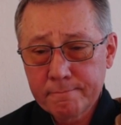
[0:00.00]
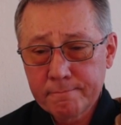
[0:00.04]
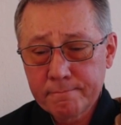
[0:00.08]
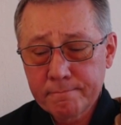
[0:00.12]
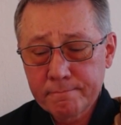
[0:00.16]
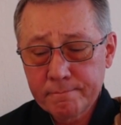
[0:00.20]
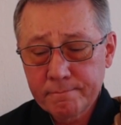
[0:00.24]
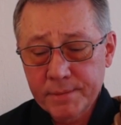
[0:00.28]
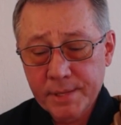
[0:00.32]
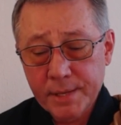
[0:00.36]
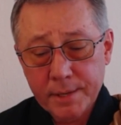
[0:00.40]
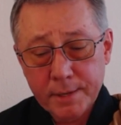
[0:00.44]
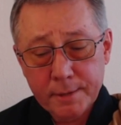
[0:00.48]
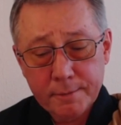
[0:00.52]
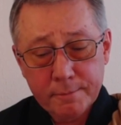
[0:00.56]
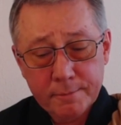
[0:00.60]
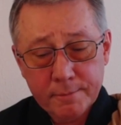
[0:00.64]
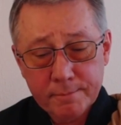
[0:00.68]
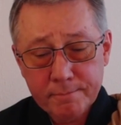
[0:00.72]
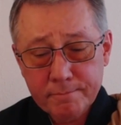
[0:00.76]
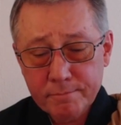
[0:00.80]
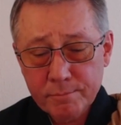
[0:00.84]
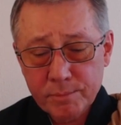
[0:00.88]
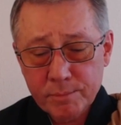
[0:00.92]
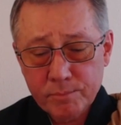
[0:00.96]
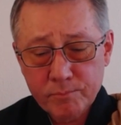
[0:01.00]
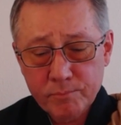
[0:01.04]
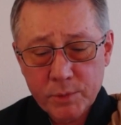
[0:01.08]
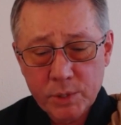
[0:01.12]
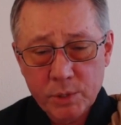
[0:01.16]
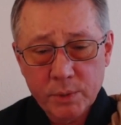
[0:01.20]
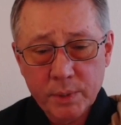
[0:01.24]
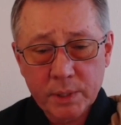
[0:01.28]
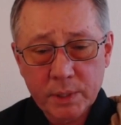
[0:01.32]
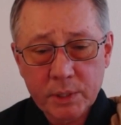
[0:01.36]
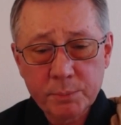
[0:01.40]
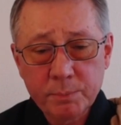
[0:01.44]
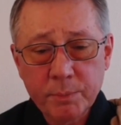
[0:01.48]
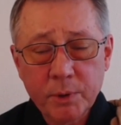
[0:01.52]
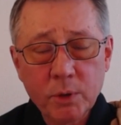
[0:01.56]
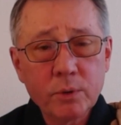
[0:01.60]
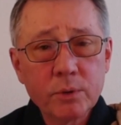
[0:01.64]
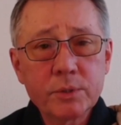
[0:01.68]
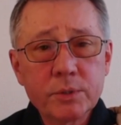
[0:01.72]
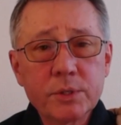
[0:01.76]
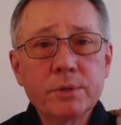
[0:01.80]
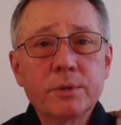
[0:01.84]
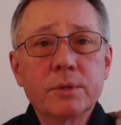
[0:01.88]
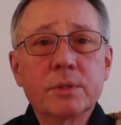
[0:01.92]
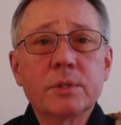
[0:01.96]
then you expose
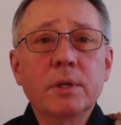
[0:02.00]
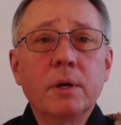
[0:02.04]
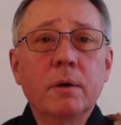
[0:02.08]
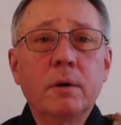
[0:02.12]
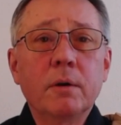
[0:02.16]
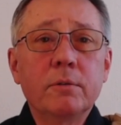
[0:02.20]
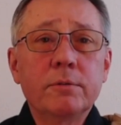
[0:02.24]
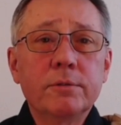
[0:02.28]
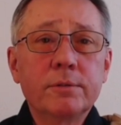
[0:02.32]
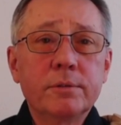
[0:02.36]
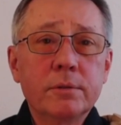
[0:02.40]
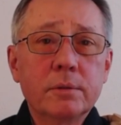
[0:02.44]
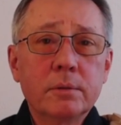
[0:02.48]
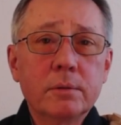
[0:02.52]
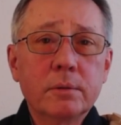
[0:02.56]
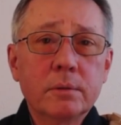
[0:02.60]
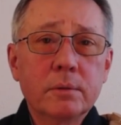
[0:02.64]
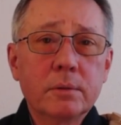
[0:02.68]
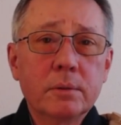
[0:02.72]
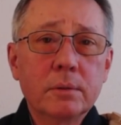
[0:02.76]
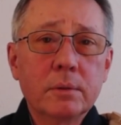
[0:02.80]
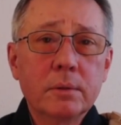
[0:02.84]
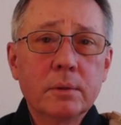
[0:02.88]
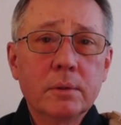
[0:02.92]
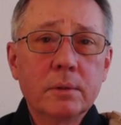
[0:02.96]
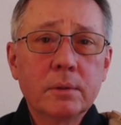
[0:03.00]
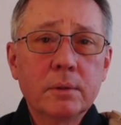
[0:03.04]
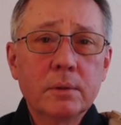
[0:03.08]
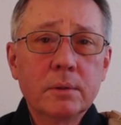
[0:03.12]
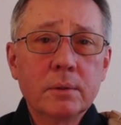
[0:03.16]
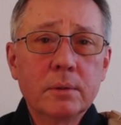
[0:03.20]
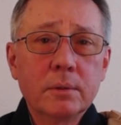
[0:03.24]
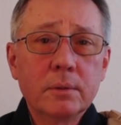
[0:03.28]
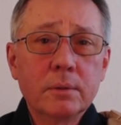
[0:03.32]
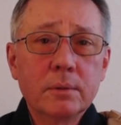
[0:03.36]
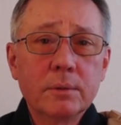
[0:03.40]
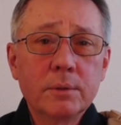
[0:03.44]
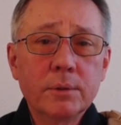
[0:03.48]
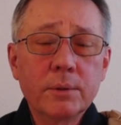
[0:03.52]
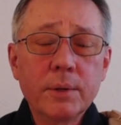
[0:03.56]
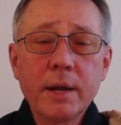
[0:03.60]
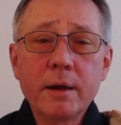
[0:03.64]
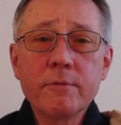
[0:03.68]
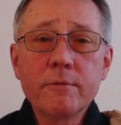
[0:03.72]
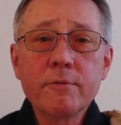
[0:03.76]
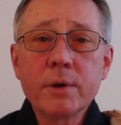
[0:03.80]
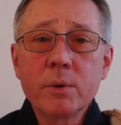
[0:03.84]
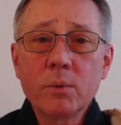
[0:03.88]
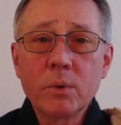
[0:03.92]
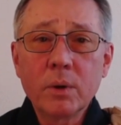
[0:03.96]
yourself to
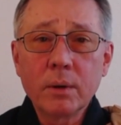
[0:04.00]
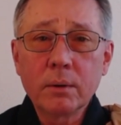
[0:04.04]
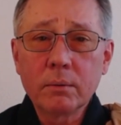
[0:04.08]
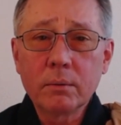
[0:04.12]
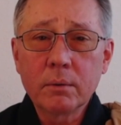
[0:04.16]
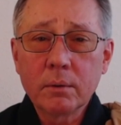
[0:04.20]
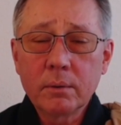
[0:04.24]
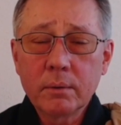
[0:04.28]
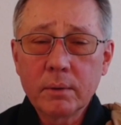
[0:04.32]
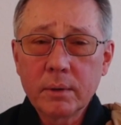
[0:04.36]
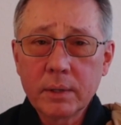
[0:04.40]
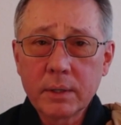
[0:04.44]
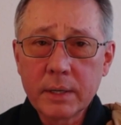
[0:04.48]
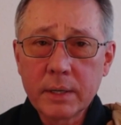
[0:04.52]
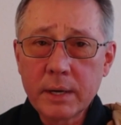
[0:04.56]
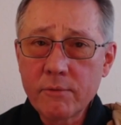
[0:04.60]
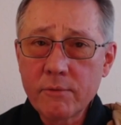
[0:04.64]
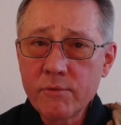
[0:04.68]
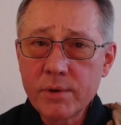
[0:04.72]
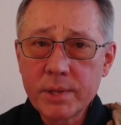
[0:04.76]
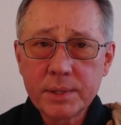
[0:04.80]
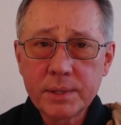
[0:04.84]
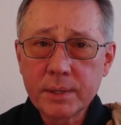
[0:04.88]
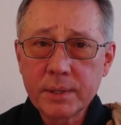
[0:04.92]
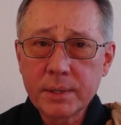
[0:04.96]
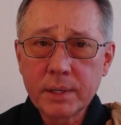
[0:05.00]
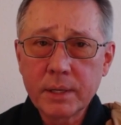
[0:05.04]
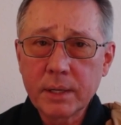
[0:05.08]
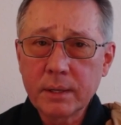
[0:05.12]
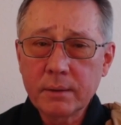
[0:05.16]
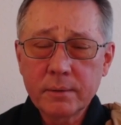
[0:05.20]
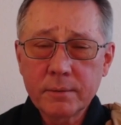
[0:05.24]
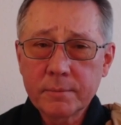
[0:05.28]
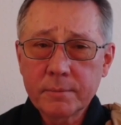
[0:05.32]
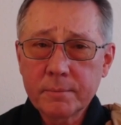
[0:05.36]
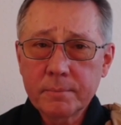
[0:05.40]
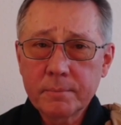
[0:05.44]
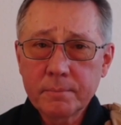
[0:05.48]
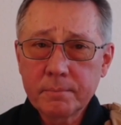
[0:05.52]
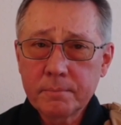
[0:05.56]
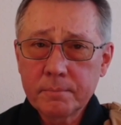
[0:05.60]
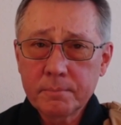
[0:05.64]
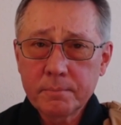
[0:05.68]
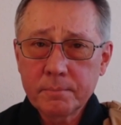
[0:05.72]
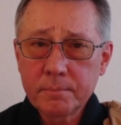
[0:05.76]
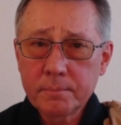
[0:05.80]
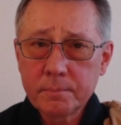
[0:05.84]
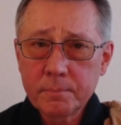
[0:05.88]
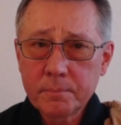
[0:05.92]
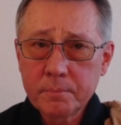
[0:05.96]
everyone and everything
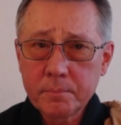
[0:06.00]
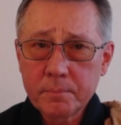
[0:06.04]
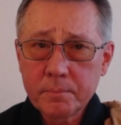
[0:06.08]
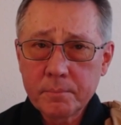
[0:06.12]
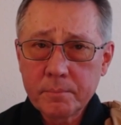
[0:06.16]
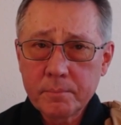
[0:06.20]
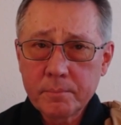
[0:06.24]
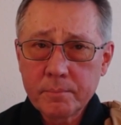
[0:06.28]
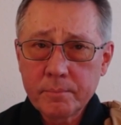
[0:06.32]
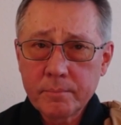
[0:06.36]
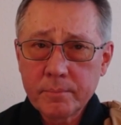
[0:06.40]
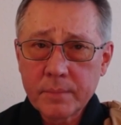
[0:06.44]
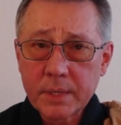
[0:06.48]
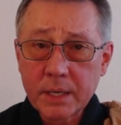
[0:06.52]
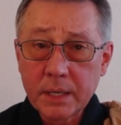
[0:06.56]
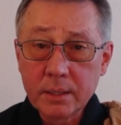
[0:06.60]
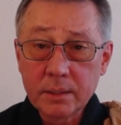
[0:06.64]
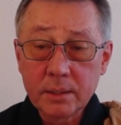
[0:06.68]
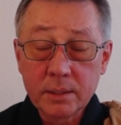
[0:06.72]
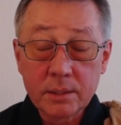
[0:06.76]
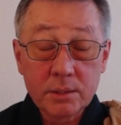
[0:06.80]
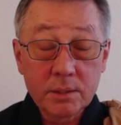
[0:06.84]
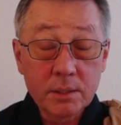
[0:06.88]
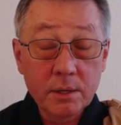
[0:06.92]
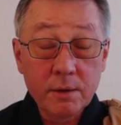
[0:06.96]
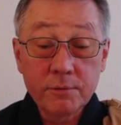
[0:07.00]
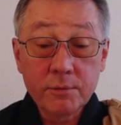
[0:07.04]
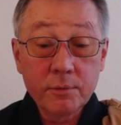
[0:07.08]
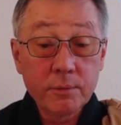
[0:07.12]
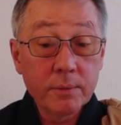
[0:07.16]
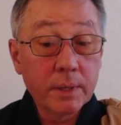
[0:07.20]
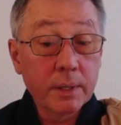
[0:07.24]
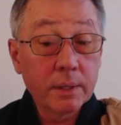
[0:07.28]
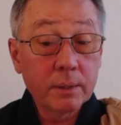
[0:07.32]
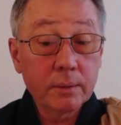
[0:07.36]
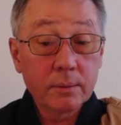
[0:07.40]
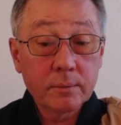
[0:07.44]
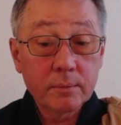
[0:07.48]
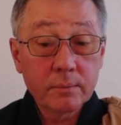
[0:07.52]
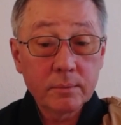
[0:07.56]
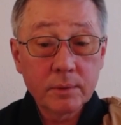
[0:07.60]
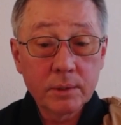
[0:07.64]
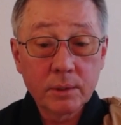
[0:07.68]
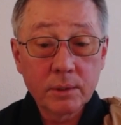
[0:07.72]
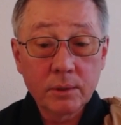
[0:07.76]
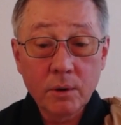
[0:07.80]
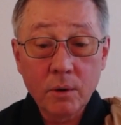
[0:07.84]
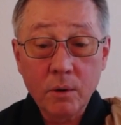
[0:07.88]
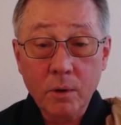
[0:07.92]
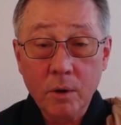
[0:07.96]
and the suffering that
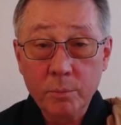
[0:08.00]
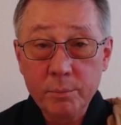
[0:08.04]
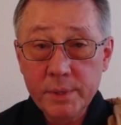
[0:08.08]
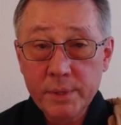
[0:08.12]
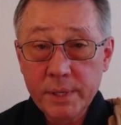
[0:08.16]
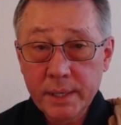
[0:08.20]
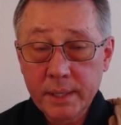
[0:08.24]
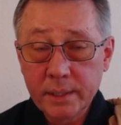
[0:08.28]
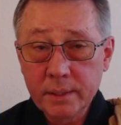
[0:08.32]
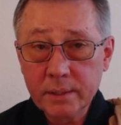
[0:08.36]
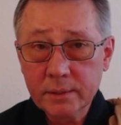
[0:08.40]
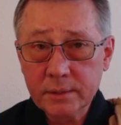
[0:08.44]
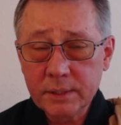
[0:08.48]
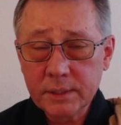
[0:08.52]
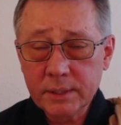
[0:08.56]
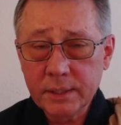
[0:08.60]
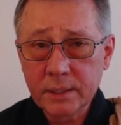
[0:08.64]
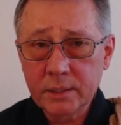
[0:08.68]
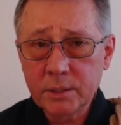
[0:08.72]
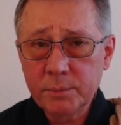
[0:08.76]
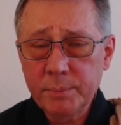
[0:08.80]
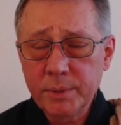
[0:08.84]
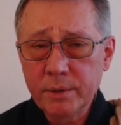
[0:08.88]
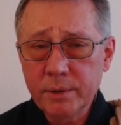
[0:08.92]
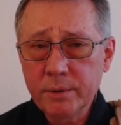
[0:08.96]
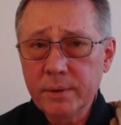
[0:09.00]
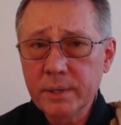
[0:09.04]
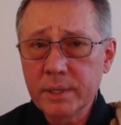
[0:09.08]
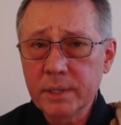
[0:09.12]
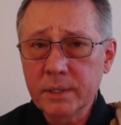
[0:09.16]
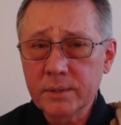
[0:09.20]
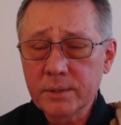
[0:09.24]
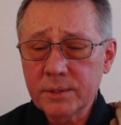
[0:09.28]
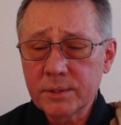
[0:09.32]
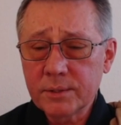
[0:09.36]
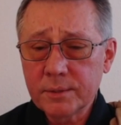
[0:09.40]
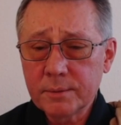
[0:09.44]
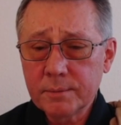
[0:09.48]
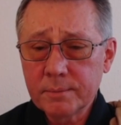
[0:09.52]
all beings experience.